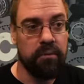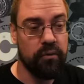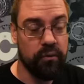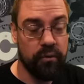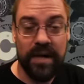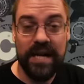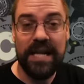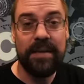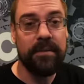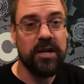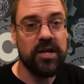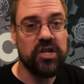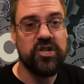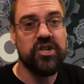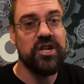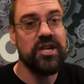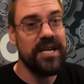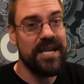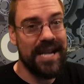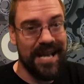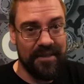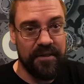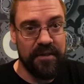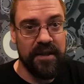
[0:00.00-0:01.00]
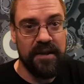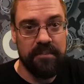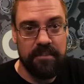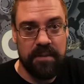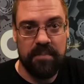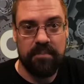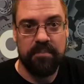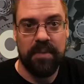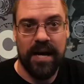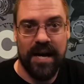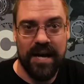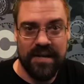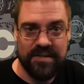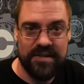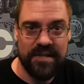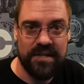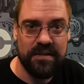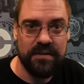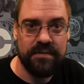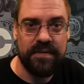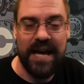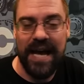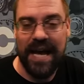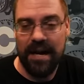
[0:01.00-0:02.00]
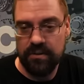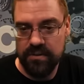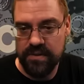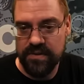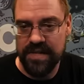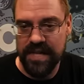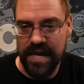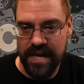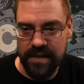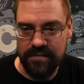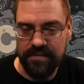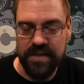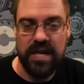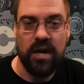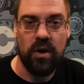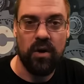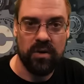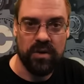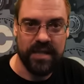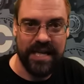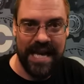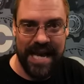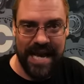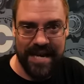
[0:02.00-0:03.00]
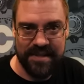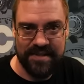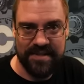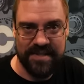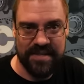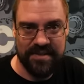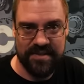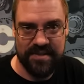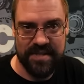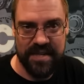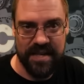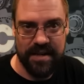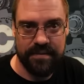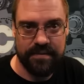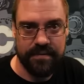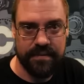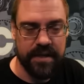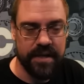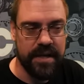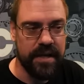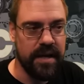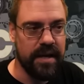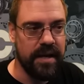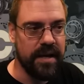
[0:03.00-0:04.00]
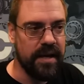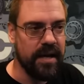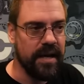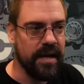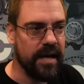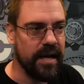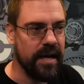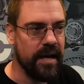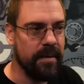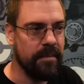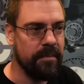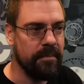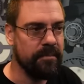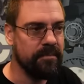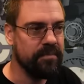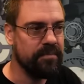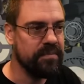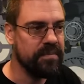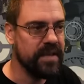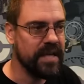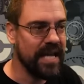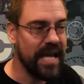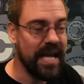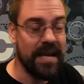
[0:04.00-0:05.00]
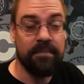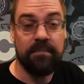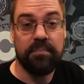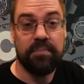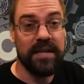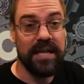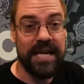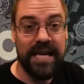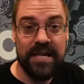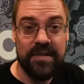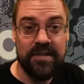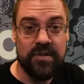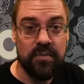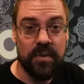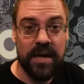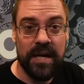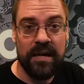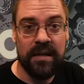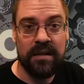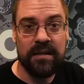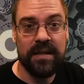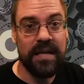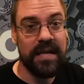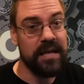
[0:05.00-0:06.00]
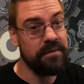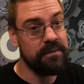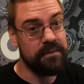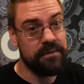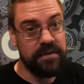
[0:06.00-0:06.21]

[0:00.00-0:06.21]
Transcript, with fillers: pretty much nothing but positive outside of the early access stuff. The game plays well. It